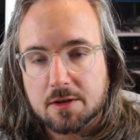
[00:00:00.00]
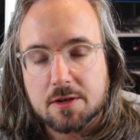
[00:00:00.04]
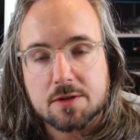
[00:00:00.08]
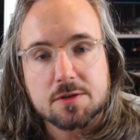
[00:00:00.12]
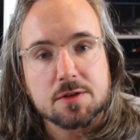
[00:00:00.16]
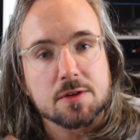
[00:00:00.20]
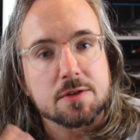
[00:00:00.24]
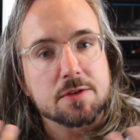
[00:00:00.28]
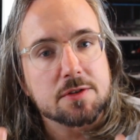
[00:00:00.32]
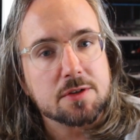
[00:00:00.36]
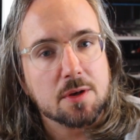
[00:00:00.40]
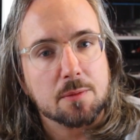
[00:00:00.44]

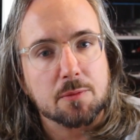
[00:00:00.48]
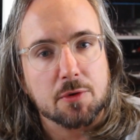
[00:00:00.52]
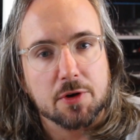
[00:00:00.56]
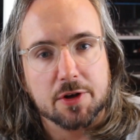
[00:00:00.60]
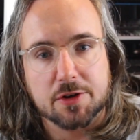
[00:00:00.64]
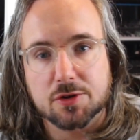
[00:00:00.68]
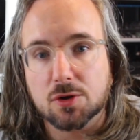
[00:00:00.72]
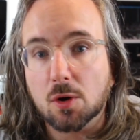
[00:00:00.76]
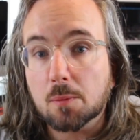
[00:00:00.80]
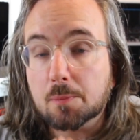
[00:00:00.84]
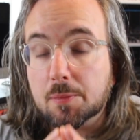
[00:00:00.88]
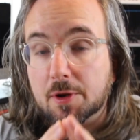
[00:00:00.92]
So in summary,
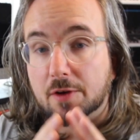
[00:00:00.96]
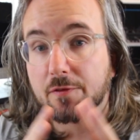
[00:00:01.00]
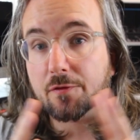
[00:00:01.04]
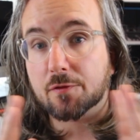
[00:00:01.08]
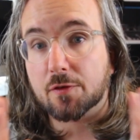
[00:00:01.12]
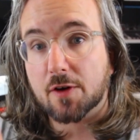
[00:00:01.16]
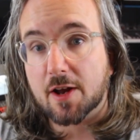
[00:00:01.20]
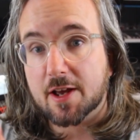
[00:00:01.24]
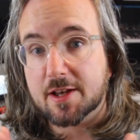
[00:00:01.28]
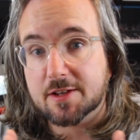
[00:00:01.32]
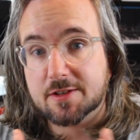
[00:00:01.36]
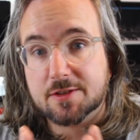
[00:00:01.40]
don't be
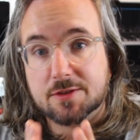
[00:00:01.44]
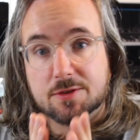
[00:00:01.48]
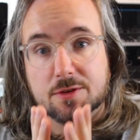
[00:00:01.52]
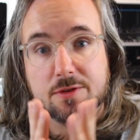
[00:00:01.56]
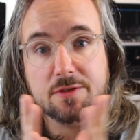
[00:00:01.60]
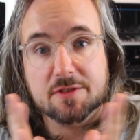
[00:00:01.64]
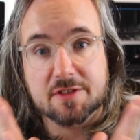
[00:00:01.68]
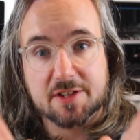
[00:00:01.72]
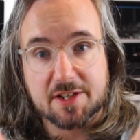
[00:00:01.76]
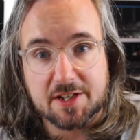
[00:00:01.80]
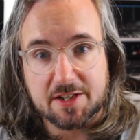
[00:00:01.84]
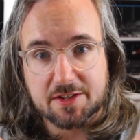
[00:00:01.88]
afraid to
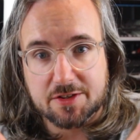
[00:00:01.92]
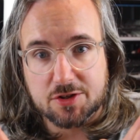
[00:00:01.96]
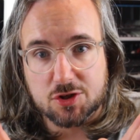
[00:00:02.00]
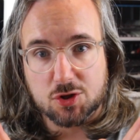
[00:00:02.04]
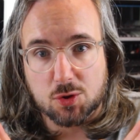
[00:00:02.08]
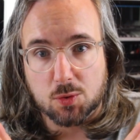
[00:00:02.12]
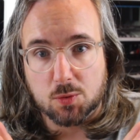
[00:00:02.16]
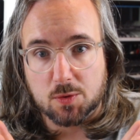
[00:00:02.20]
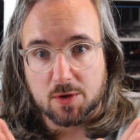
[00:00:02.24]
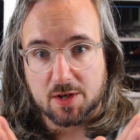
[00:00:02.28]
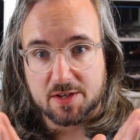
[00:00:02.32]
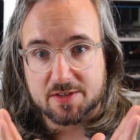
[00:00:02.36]

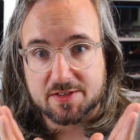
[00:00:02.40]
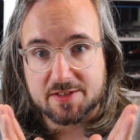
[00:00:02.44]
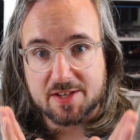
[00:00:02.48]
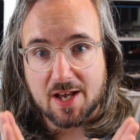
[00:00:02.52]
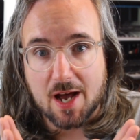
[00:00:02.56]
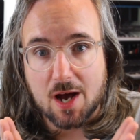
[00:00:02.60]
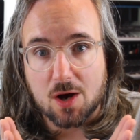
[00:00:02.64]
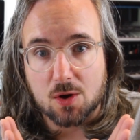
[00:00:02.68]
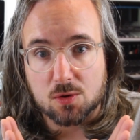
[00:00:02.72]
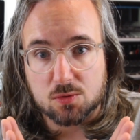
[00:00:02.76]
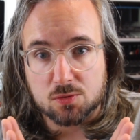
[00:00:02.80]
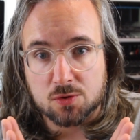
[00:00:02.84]
detune a
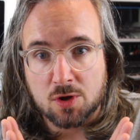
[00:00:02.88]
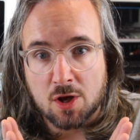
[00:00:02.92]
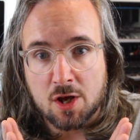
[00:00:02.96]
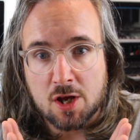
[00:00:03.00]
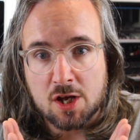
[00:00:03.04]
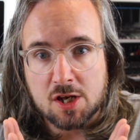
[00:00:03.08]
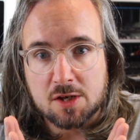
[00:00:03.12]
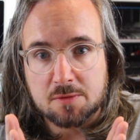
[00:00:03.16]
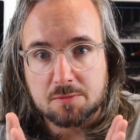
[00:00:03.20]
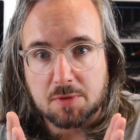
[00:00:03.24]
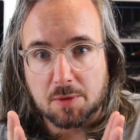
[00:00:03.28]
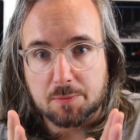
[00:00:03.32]
sound,
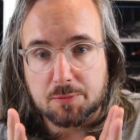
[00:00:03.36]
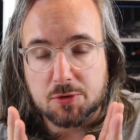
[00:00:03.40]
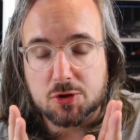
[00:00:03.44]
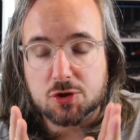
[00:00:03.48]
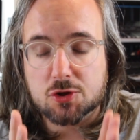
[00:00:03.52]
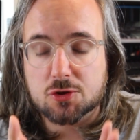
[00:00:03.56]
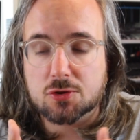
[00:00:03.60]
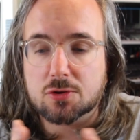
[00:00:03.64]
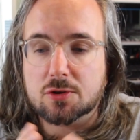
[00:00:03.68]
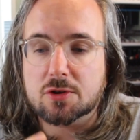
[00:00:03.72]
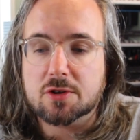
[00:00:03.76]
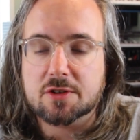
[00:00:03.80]
but be
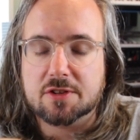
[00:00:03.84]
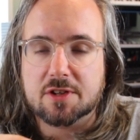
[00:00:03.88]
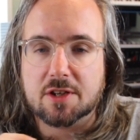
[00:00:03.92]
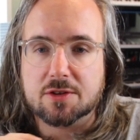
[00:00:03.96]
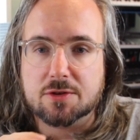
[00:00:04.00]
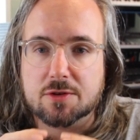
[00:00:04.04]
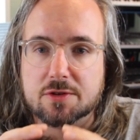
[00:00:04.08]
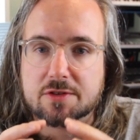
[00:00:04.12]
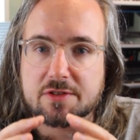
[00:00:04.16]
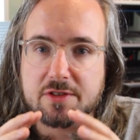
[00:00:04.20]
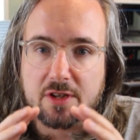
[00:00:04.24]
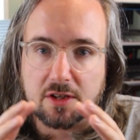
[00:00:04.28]
sure
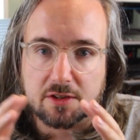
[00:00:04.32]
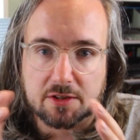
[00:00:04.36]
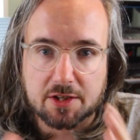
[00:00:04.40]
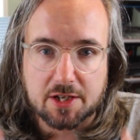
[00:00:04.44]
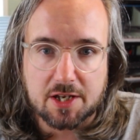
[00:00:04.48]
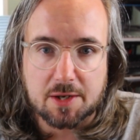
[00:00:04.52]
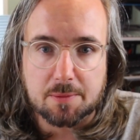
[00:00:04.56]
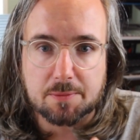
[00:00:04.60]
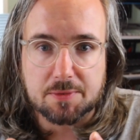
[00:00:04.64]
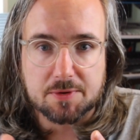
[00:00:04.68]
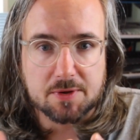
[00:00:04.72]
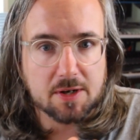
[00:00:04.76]
that you still
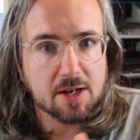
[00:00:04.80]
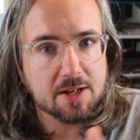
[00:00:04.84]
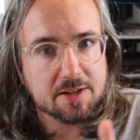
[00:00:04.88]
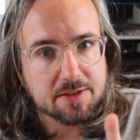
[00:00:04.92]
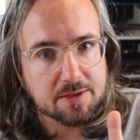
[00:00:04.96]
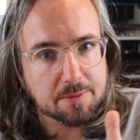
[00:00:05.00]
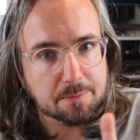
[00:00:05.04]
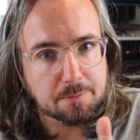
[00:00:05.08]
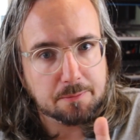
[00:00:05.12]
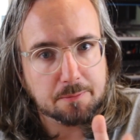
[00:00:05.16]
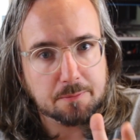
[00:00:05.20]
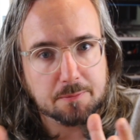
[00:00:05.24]
keep like
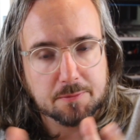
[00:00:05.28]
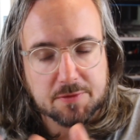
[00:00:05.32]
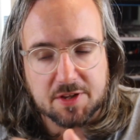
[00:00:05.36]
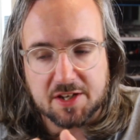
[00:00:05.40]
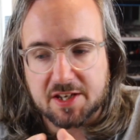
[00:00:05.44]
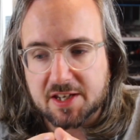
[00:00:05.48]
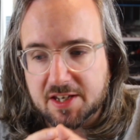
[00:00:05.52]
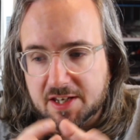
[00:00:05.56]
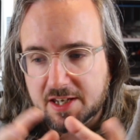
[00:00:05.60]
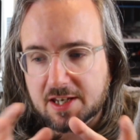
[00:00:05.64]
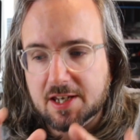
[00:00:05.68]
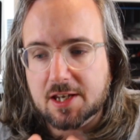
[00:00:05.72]
the
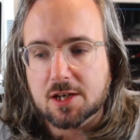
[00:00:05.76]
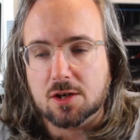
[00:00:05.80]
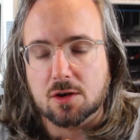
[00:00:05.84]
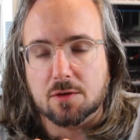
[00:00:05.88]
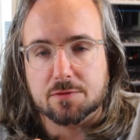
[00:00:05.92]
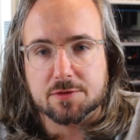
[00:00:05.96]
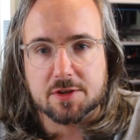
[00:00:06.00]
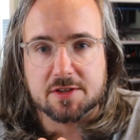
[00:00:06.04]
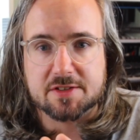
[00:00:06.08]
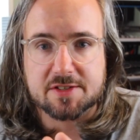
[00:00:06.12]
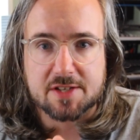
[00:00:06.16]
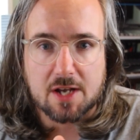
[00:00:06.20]
key
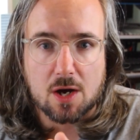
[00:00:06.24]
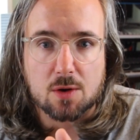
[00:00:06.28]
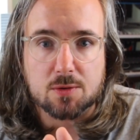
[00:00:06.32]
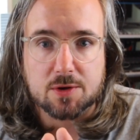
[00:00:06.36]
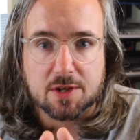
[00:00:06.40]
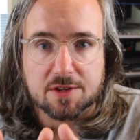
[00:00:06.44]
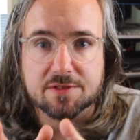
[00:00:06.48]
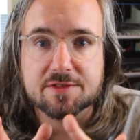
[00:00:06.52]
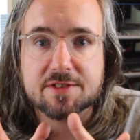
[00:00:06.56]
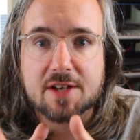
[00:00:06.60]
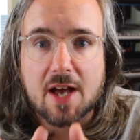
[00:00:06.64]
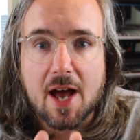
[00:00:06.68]
of the sound
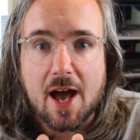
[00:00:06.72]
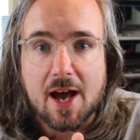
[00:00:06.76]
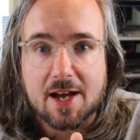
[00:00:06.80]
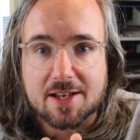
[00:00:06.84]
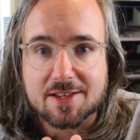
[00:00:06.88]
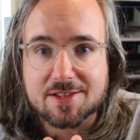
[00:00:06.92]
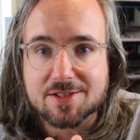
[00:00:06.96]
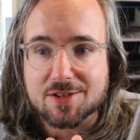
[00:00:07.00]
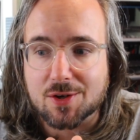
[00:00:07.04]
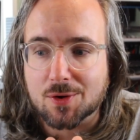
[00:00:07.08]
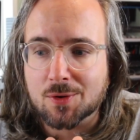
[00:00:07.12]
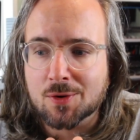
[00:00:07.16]

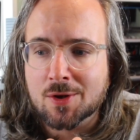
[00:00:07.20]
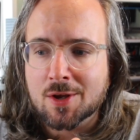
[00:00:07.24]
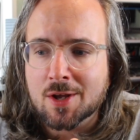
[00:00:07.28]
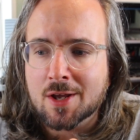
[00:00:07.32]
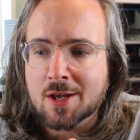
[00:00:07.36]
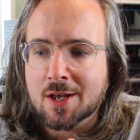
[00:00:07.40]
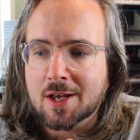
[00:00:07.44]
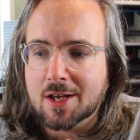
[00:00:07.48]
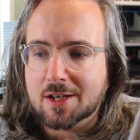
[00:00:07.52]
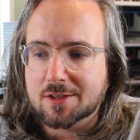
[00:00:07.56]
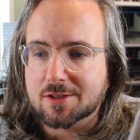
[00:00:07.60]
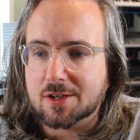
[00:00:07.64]
intact, so
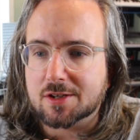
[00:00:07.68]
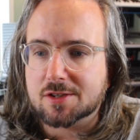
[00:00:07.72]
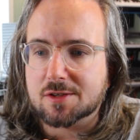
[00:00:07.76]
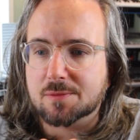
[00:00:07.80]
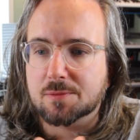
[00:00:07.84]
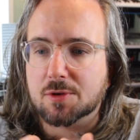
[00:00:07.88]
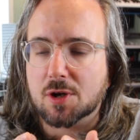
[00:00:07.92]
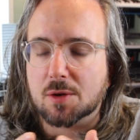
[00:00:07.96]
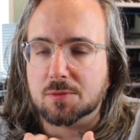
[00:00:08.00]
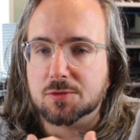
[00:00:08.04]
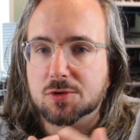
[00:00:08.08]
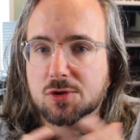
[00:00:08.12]
it
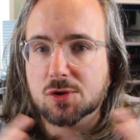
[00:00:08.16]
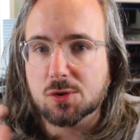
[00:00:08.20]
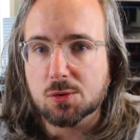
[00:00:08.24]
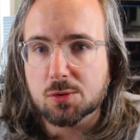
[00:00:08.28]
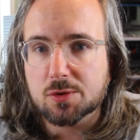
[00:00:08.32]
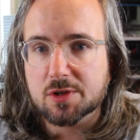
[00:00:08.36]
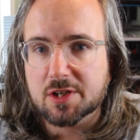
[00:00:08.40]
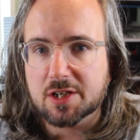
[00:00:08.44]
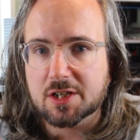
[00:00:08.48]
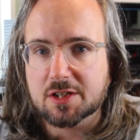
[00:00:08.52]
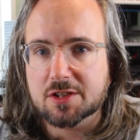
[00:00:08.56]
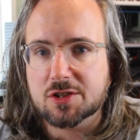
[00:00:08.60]
doesn't become too
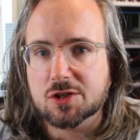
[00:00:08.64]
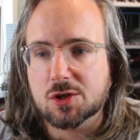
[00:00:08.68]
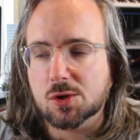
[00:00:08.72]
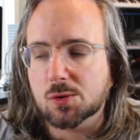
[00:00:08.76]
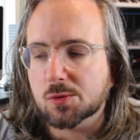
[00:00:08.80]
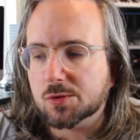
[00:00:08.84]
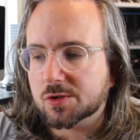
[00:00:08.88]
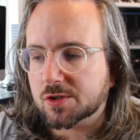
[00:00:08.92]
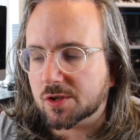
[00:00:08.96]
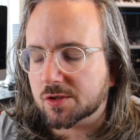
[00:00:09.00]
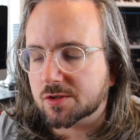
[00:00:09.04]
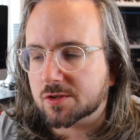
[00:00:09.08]

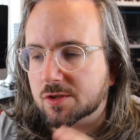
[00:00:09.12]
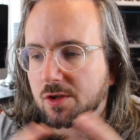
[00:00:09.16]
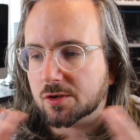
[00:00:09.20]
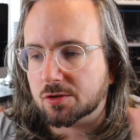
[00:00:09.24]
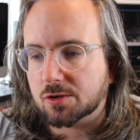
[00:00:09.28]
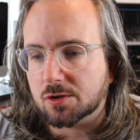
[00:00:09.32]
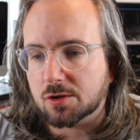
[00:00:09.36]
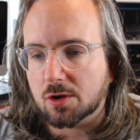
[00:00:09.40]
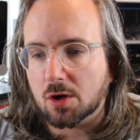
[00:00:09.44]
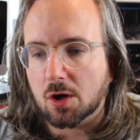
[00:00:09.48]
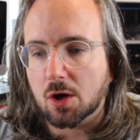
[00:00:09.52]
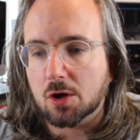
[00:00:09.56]
detuned, so it's
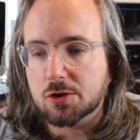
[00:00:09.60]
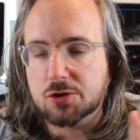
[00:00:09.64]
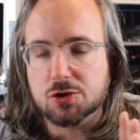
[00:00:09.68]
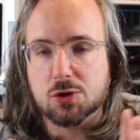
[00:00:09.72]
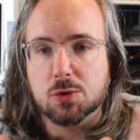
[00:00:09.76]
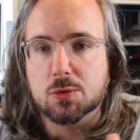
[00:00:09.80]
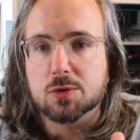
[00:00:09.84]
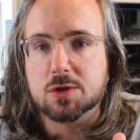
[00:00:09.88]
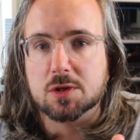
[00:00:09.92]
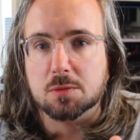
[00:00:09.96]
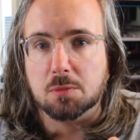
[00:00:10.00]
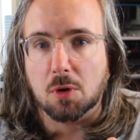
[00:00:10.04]
not
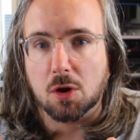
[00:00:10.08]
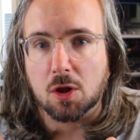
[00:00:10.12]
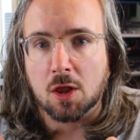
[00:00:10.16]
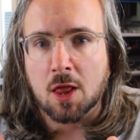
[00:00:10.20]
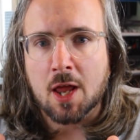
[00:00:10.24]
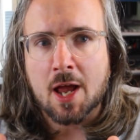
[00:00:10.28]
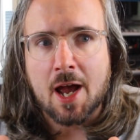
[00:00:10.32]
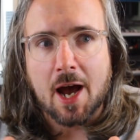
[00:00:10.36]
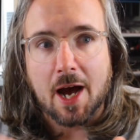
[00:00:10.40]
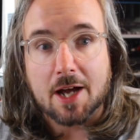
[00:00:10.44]
unusable.